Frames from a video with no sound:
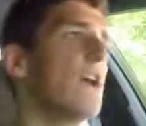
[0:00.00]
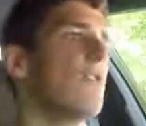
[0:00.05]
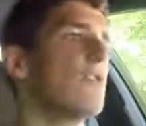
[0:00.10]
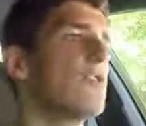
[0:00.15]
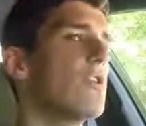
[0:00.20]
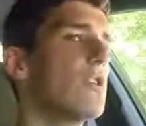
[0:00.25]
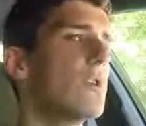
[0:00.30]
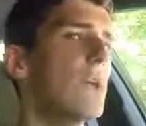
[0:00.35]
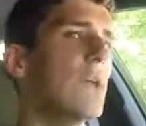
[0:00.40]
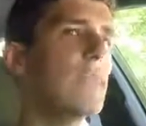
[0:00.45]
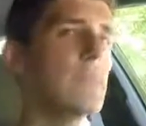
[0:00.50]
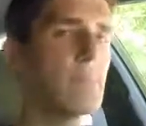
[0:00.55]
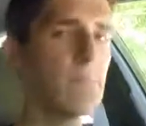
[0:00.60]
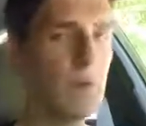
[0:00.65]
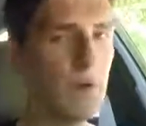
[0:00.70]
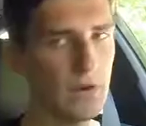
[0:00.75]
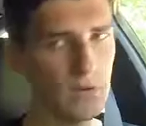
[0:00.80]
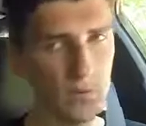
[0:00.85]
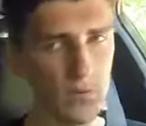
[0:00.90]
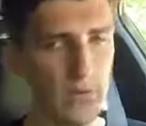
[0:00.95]
So to get the
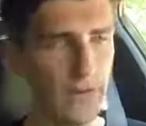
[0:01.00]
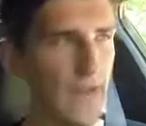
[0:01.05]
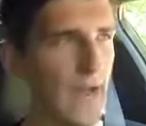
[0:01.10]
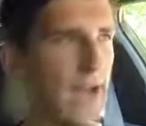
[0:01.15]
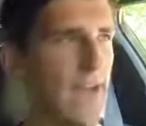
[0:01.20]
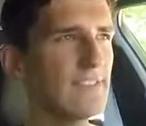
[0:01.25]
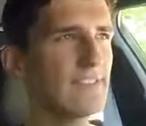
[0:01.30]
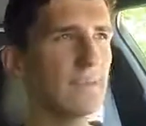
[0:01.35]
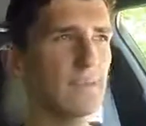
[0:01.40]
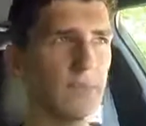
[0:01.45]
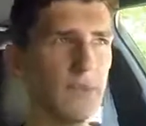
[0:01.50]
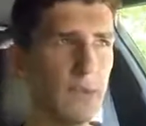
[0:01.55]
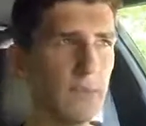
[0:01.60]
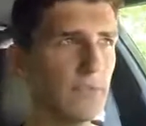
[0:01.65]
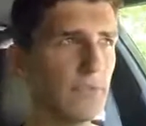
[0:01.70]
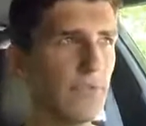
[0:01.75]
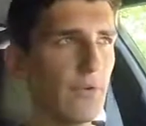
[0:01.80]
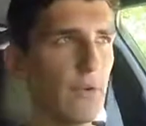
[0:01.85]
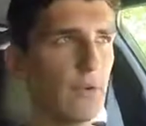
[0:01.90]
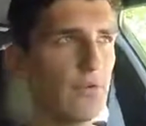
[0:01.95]
ball rolling, I
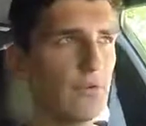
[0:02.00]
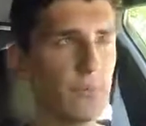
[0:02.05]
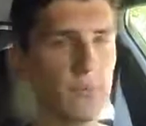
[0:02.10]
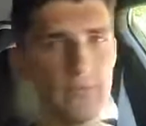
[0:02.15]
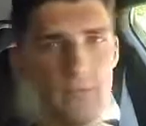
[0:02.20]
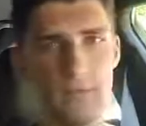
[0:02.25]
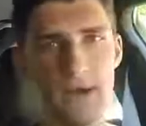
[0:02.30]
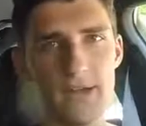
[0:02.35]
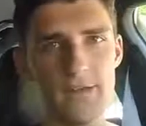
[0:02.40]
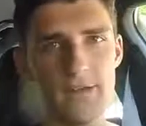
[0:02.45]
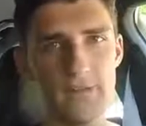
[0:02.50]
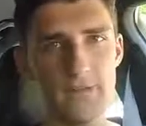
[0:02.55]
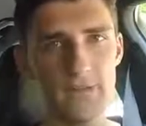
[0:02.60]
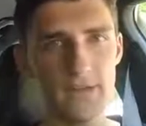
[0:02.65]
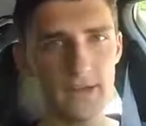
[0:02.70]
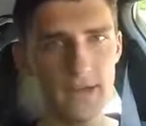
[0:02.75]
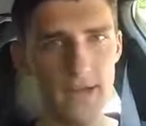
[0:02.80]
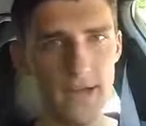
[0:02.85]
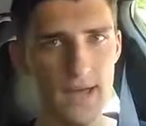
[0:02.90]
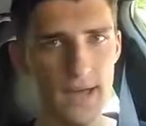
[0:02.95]
sometimes throw some
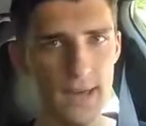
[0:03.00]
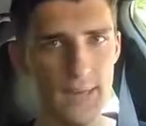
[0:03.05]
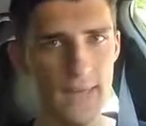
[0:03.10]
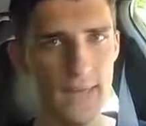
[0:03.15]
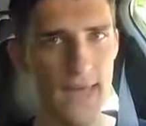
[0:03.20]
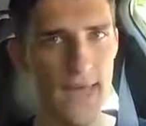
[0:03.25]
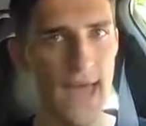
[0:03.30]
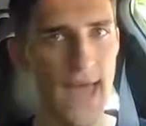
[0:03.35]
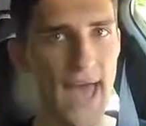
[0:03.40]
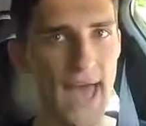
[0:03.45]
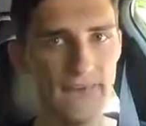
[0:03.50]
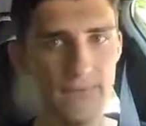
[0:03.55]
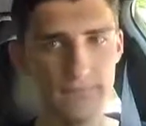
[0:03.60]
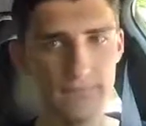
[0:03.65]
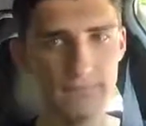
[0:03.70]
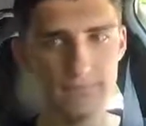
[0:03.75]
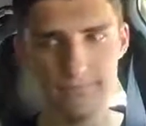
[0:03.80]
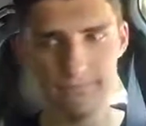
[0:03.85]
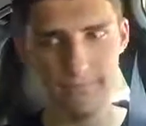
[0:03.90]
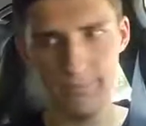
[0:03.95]
sponsored ad
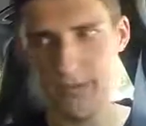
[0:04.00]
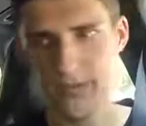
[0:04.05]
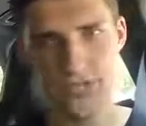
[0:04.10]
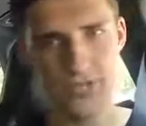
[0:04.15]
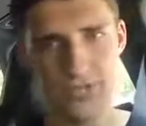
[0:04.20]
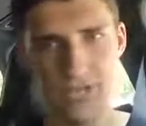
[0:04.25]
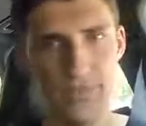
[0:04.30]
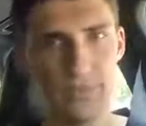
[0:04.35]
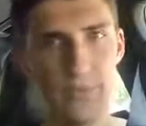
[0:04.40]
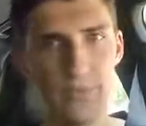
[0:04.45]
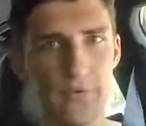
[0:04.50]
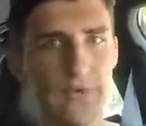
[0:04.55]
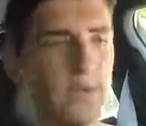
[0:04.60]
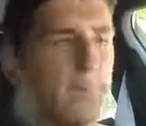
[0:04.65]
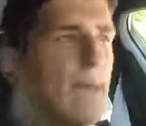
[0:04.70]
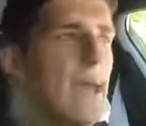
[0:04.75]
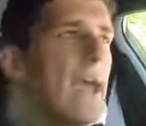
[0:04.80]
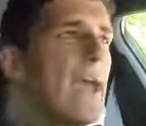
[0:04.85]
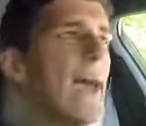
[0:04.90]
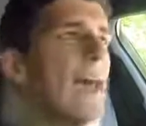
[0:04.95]
budget through
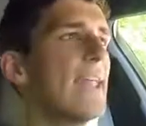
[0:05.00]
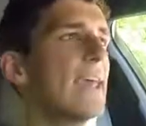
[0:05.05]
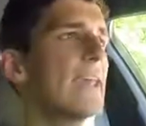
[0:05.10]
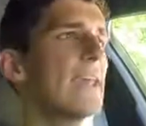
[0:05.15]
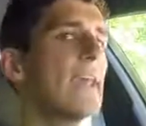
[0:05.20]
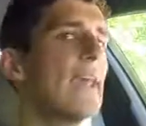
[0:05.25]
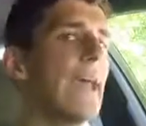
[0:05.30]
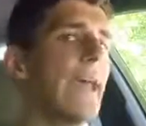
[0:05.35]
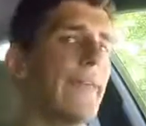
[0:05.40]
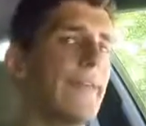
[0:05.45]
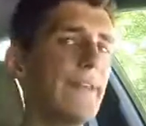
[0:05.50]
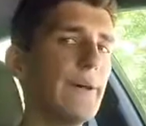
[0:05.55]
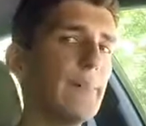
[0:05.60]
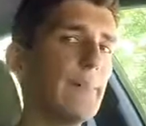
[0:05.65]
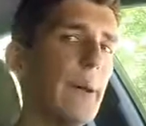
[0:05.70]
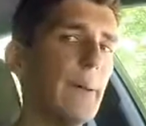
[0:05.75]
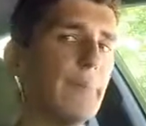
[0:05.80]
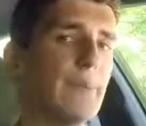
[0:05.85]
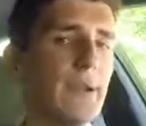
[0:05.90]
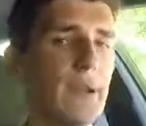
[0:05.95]
eBay at it, and they'll
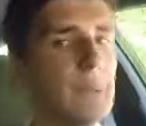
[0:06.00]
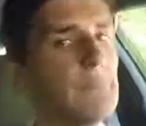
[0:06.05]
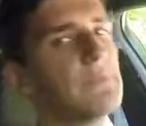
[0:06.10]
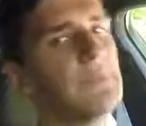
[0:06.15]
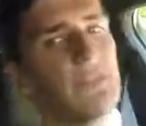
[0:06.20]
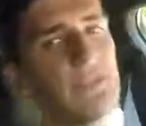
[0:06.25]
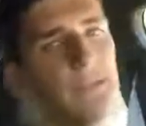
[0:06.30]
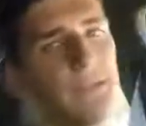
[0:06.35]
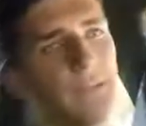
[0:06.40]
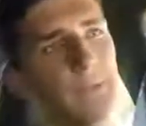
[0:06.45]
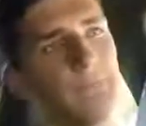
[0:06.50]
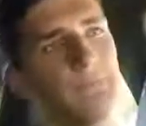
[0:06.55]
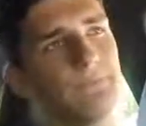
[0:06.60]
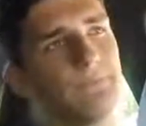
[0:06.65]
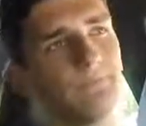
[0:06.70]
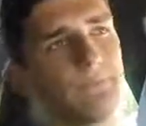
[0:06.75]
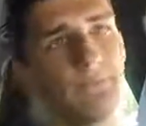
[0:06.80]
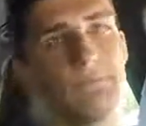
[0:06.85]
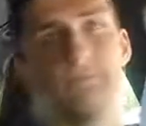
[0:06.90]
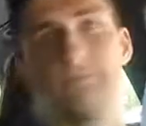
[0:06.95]
bump it up to the
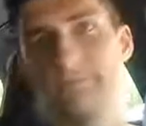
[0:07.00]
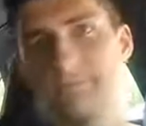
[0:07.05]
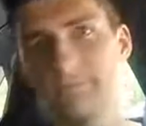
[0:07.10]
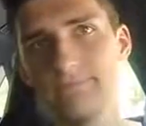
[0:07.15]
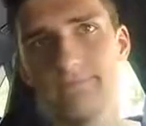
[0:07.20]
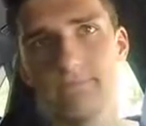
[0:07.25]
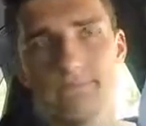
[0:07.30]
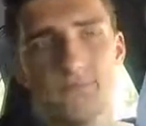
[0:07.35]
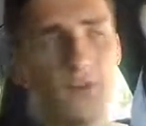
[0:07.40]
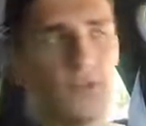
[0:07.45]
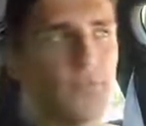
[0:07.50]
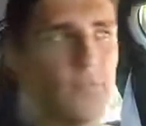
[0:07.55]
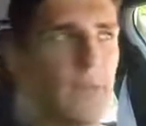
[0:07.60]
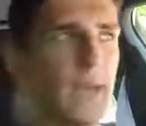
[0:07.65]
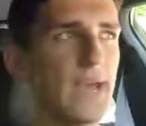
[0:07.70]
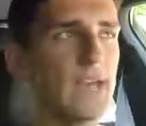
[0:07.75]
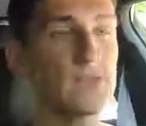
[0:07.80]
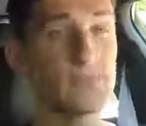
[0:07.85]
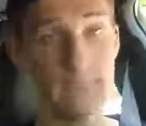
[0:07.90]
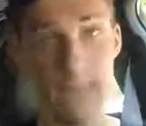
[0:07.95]
first
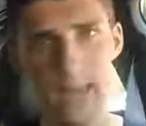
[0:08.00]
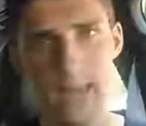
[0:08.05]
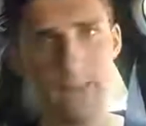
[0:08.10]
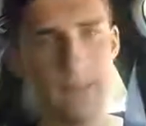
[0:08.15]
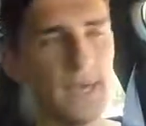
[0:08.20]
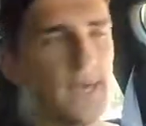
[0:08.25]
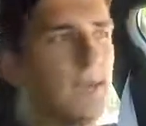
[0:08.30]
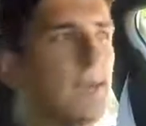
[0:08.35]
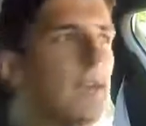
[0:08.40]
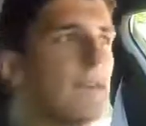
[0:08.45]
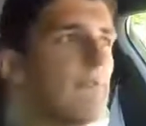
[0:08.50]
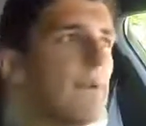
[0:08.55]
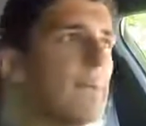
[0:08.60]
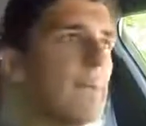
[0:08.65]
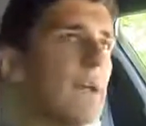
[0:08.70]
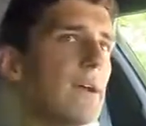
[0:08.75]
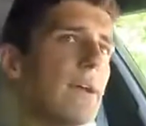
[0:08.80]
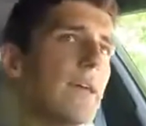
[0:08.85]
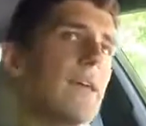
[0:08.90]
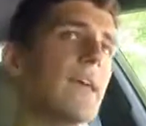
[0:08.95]
page, maybe, if I'm
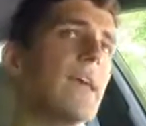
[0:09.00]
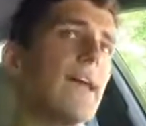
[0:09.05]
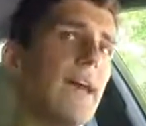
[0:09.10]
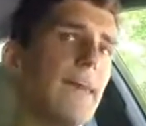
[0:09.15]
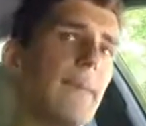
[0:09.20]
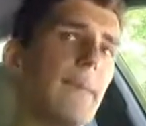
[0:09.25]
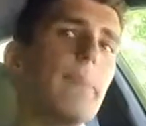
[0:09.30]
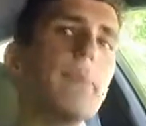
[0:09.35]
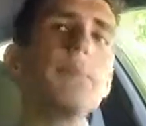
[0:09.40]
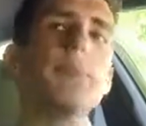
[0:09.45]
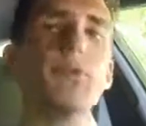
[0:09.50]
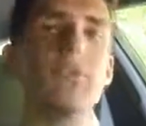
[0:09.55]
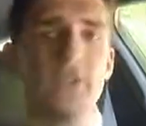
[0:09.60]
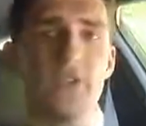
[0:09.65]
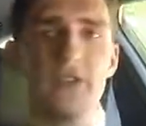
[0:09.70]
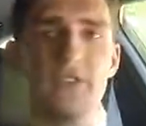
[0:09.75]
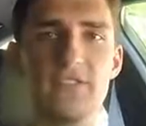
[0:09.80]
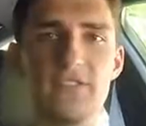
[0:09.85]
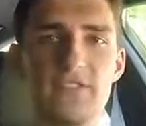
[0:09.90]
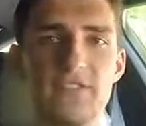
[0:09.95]
lucky, and then people
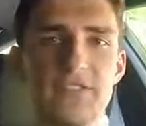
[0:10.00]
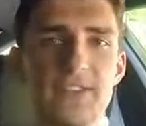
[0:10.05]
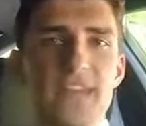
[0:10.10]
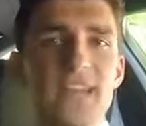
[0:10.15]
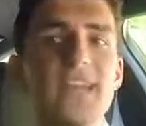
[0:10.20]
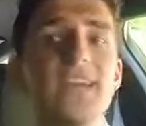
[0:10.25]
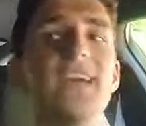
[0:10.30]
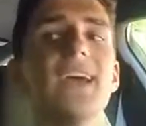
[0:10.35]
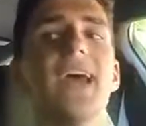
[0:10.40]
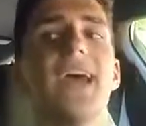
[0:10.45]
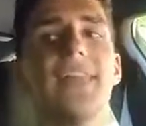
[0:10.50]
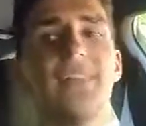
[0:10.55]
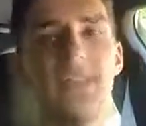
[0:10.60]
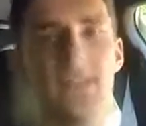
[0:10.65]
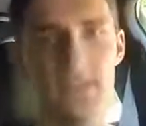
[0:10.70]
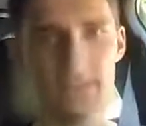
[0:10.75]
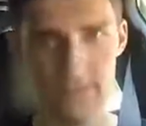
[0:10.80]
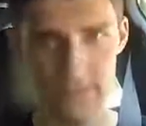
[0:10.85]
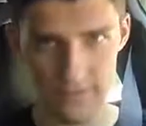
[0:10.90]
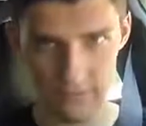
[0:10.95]
start to see it, and
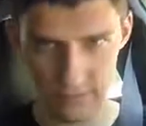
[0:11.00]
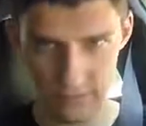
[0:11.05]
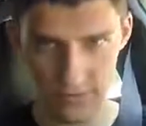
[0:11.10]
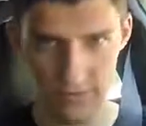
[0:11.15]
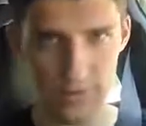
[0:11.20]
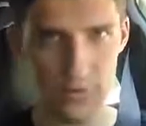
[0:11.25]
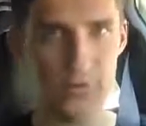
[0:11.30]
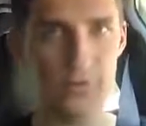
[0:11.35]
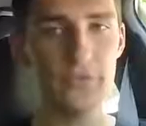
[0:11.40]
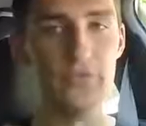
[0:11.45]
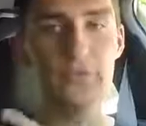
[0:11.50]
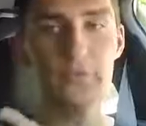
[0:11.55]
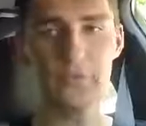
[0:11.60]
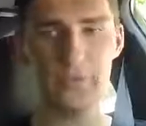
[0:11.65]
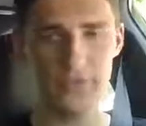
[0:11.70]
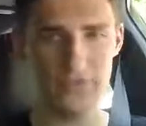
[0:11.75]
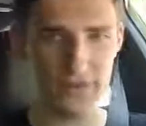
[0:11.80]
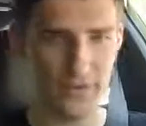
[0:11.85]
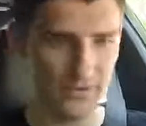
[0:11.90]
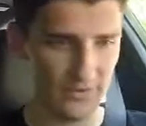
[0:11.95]
then some solds
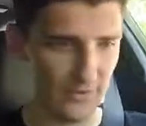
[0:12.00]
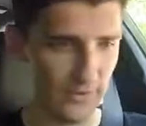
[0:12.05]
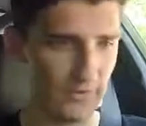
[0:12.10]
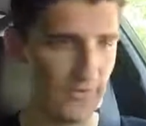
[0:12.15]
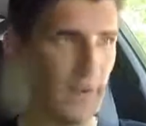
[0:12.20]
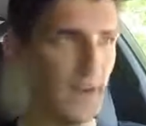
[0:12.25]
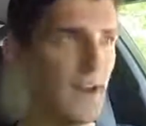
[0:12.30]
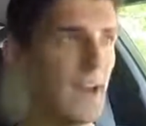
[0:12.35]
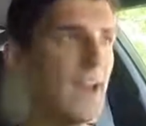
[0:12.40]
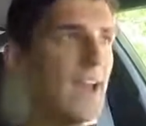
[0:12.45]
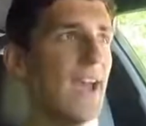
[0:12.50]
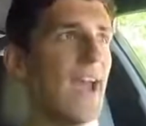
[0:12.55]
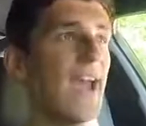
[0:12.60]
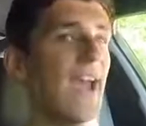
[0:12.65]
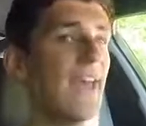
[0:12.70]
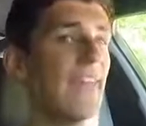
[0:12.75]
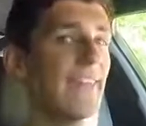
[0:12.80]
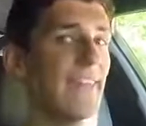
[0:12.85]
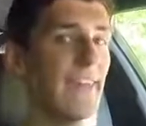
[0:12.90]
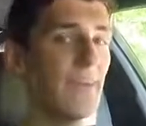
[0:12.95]
will start to appear.
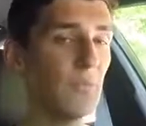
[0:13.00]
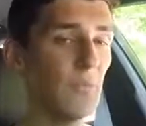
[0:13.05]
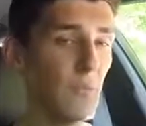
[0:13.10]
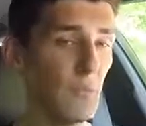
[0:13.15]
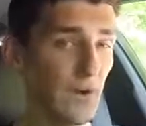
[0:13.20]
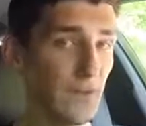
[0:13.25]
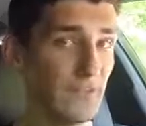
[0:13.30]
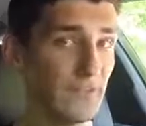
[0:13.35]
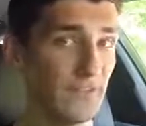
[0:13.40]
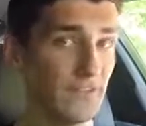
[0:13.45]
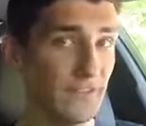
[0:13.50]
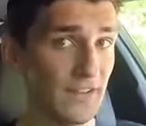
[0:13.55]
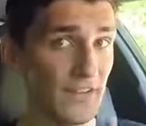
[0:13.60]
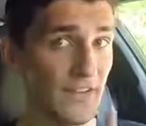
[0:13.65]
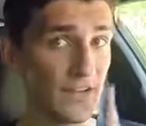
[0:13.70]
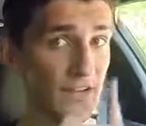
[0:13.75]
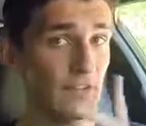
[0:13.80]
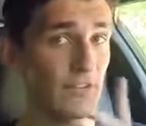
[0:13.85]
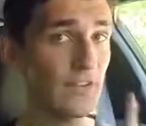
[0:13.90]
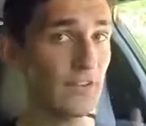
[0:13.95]
And then once
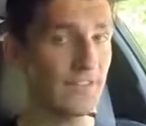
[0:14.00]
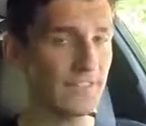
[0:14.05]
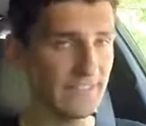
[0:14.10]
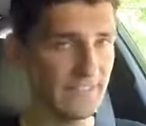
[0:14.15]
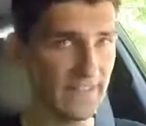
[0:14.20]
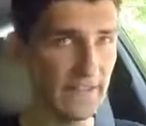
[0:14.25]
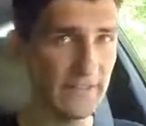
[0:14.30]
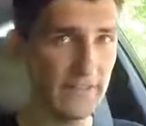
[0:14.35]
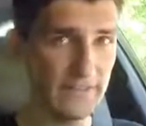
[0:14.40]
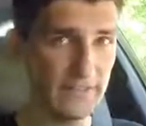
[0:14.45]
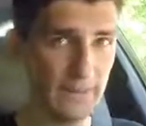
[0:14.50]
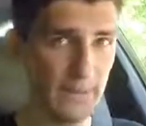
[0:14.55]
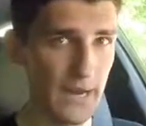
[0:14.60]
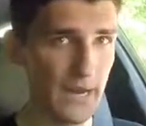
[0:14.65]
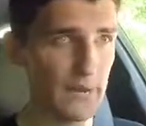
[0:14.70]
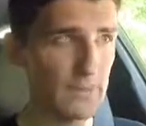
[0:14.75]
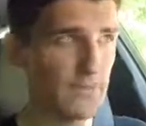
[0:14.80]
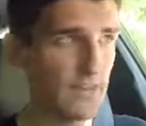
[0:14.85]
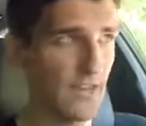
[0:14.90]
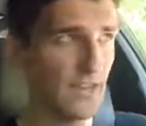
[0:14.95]
you start selling some
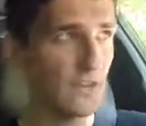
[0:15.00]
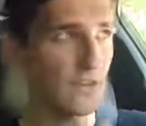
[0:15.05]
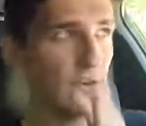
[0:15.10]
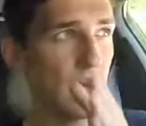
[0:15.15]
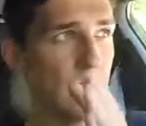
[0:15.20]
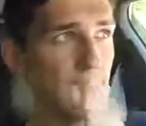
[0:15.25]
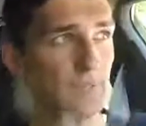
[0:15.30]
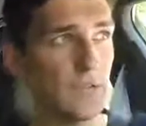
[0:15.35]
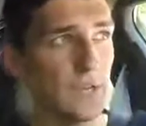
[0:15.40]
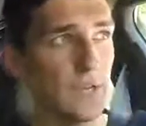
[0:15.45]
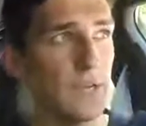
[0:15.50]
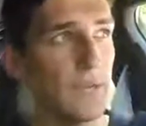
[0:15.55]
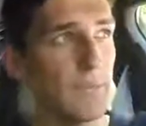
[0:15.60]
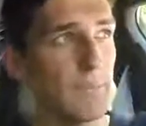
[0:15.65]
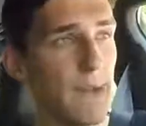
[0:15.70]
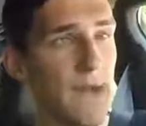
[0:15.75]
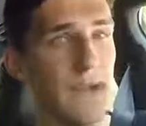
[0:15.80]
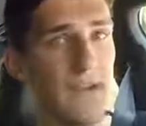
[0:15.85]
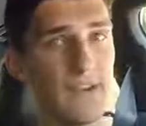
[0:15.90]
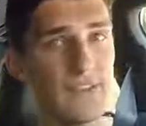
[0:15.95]
items and you have
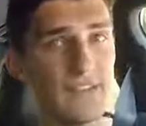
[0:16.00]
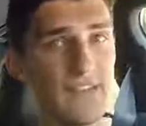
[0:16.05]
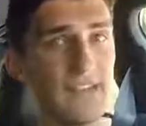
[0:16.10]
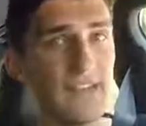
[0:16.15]
good buyer